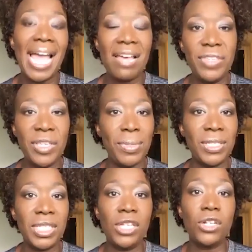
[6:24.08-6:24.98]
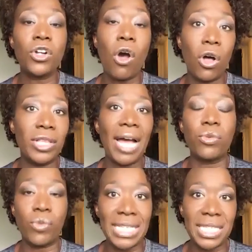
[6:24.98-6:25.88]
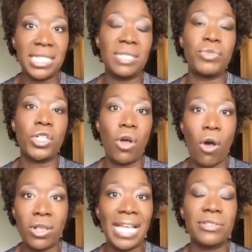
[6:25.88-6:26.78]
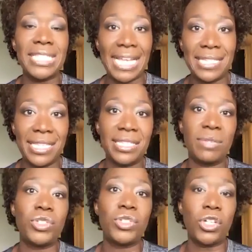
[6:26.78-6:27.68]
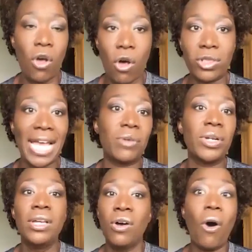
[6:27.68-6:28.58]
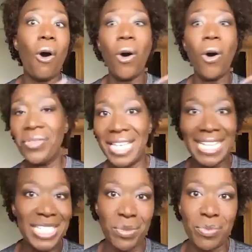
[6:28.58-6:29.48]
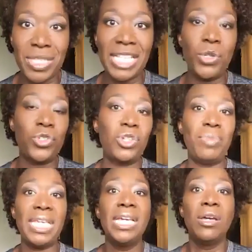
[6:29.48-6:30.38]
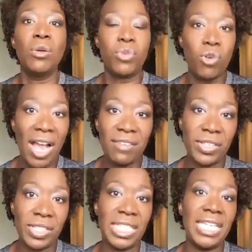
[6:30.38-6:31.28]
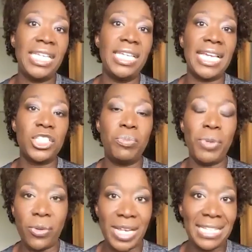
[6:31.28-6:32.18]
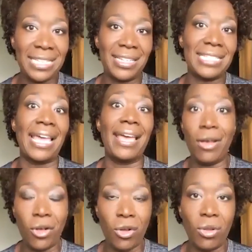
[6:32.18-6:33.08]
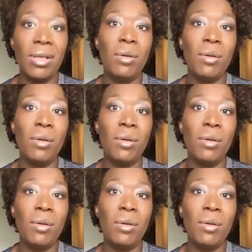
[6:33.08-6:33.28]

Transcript: have the ability to call out racism, to call out sexism, to call out all the isms that used to be privately experienced as hell